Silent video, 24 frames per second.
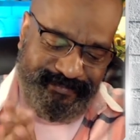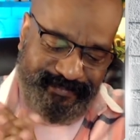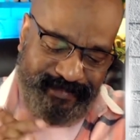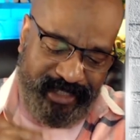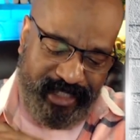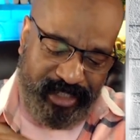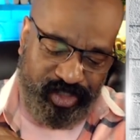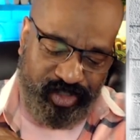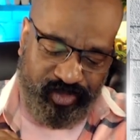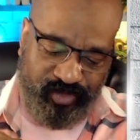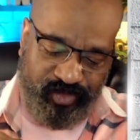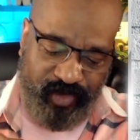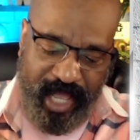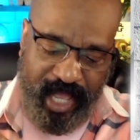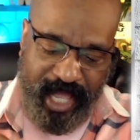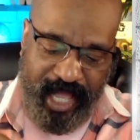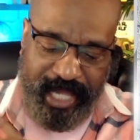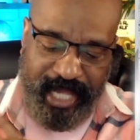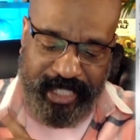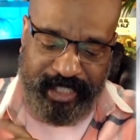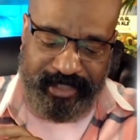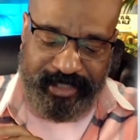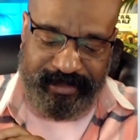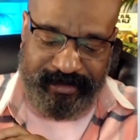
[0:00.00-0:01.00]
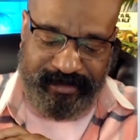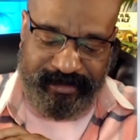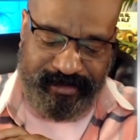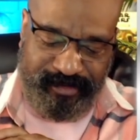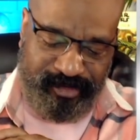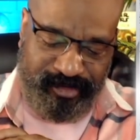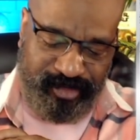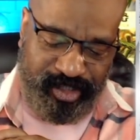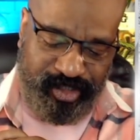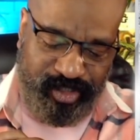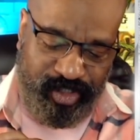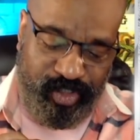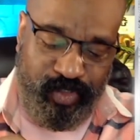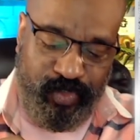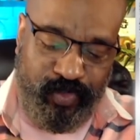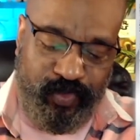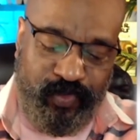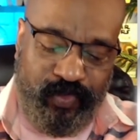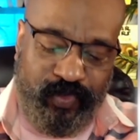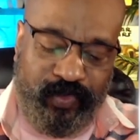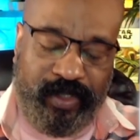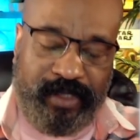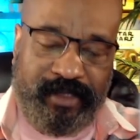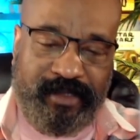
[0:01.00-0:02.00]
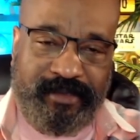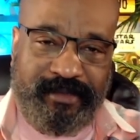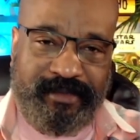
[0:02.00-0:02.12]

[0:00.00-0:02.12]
and trying to do